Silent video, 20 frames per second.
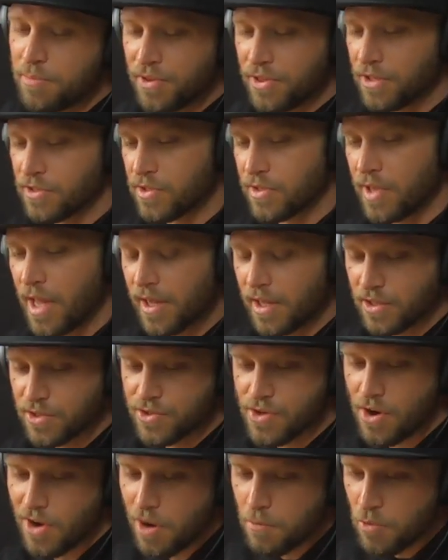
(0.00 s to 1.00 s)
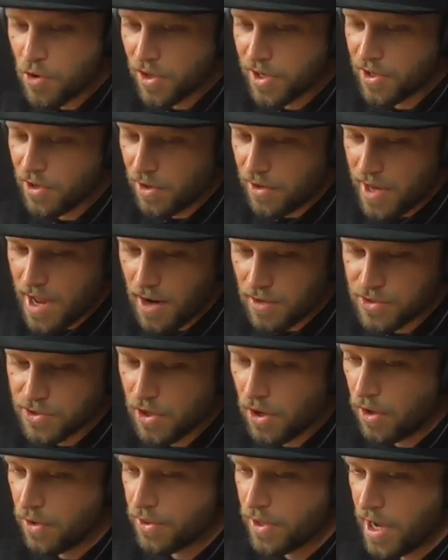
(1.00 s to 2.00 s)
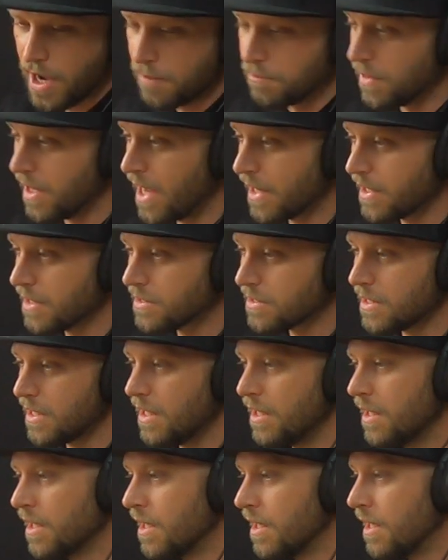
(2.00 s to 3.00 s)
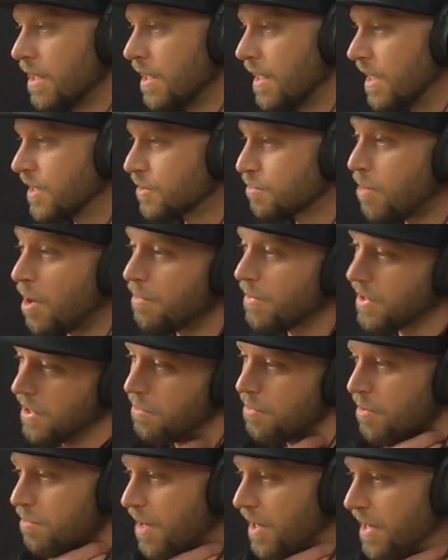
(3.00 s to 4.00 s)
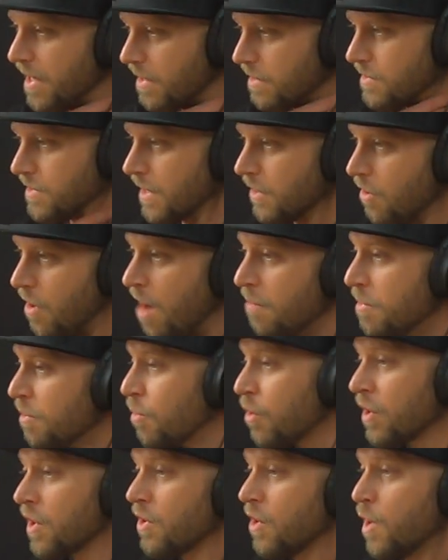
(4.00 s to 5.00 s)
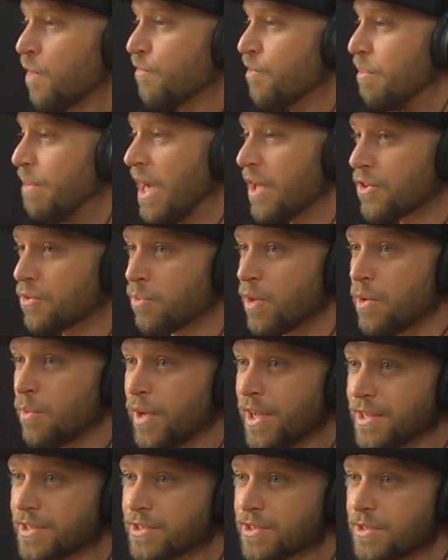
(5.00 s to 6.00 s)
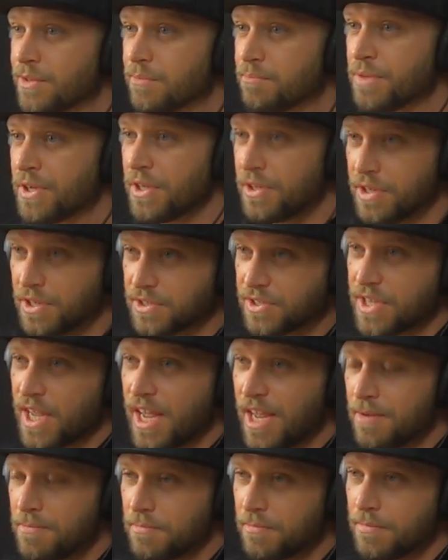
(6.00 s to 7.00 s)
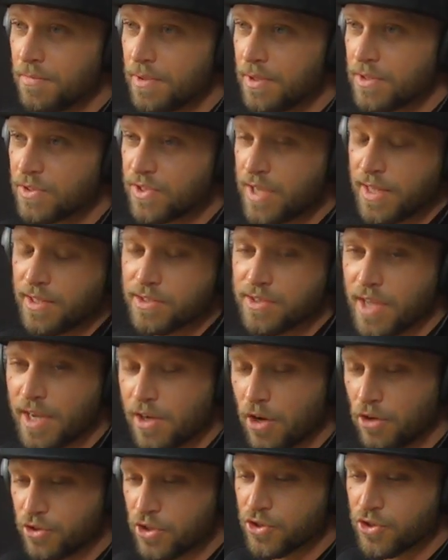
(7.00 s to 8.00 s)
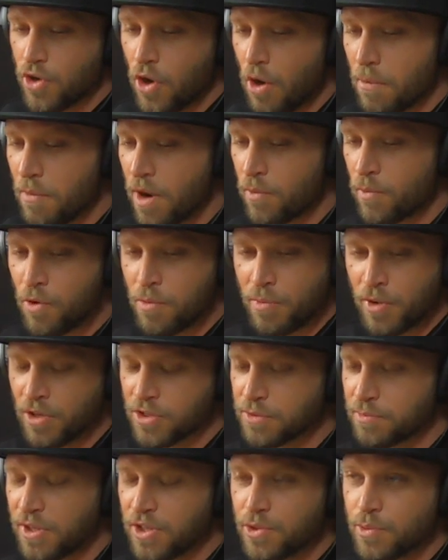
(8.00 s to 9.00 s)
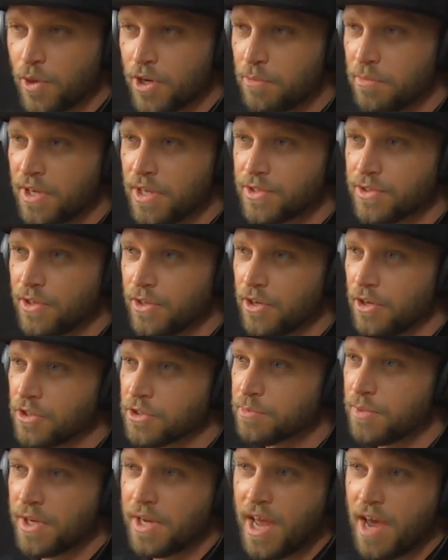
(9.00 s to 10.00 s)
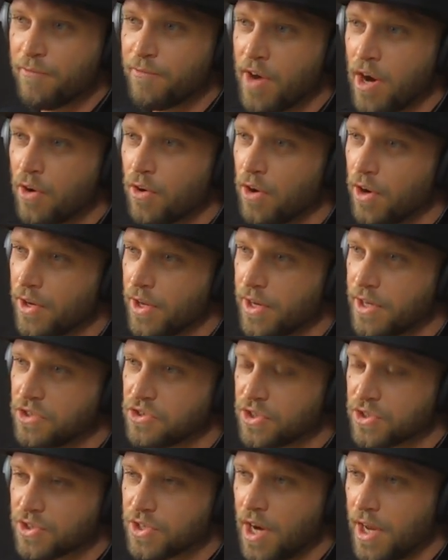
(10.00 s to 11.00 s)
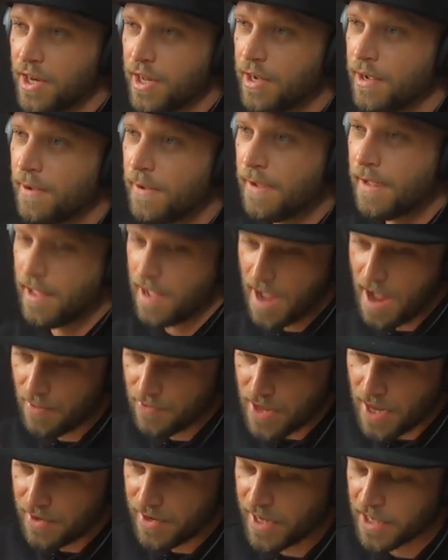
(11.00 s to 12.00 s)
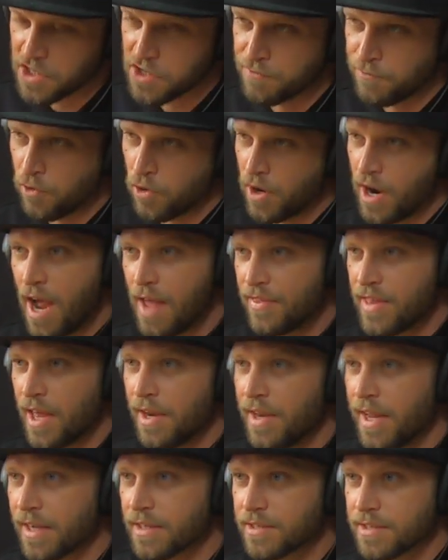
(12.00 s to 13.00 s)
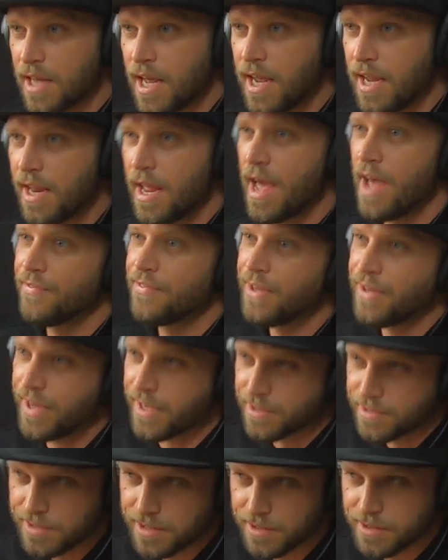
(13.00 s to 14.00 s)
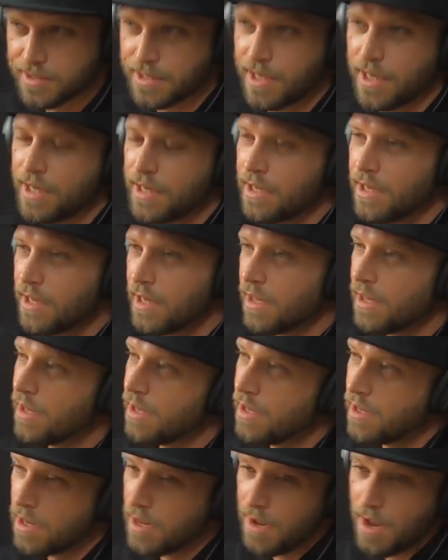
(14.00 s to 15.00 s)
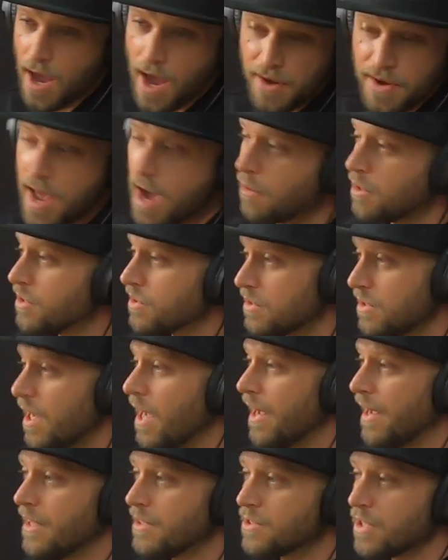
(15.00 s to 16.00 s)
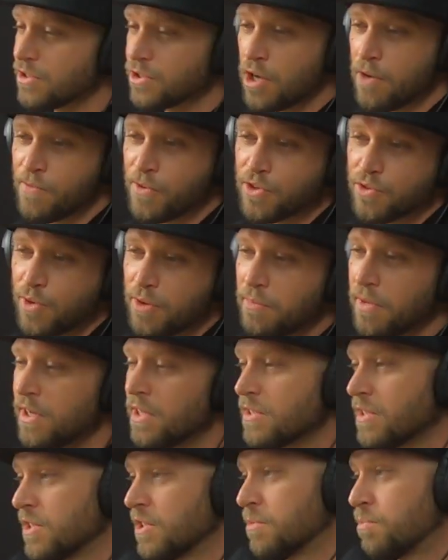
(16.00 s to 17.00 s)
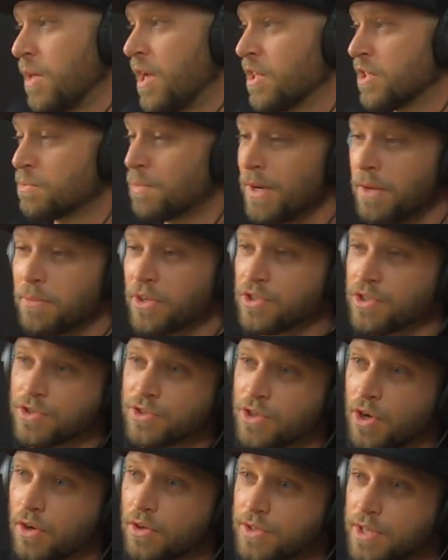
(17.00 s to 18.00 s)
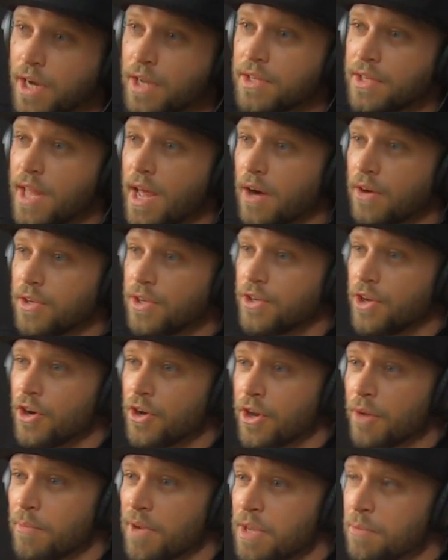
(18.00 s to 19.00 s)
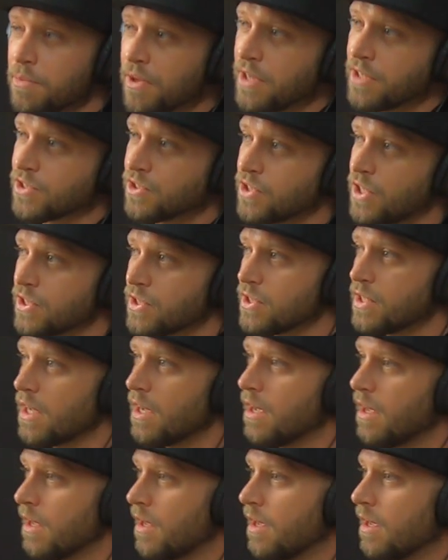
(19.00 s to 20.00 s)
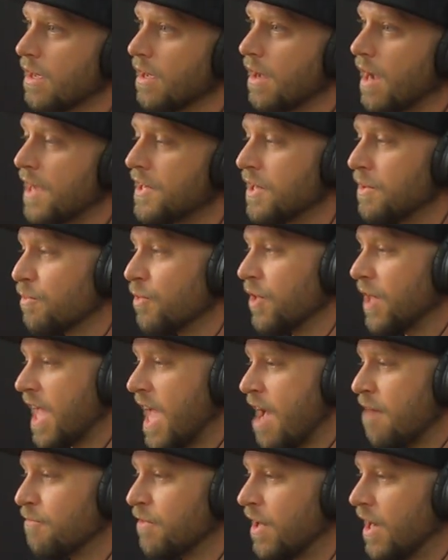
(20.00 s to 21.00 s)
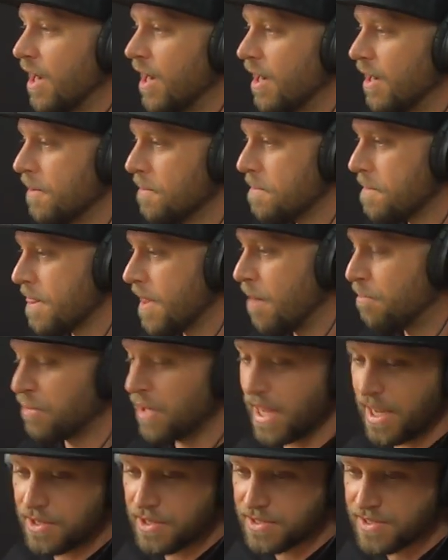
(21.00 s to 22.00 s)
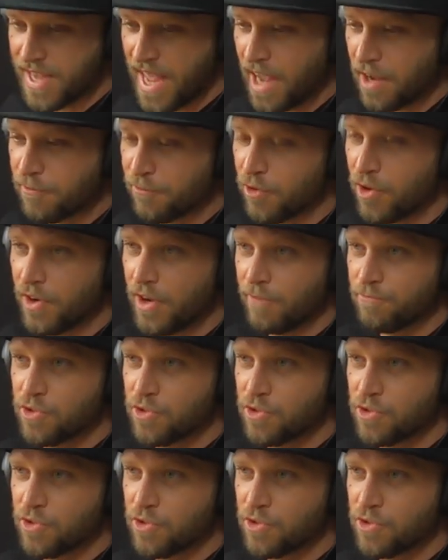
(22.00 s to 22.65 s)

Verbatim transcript: But there's like a song I'm working on now. It's called um, Legacy. It's probably going to be my next single. I've been working on it for about three weeks, but in the same sense, like I'll just go in my room and I'll spend 20 minutes on it. I'll spend a half hour on it and just kind of add that next four, add that next eight, add the next 16. And now it's yeah, it's it's over three minutes. It's it's pretty much a song done now. You know what I mean? But it's just I didn't really have a a planned attack for it.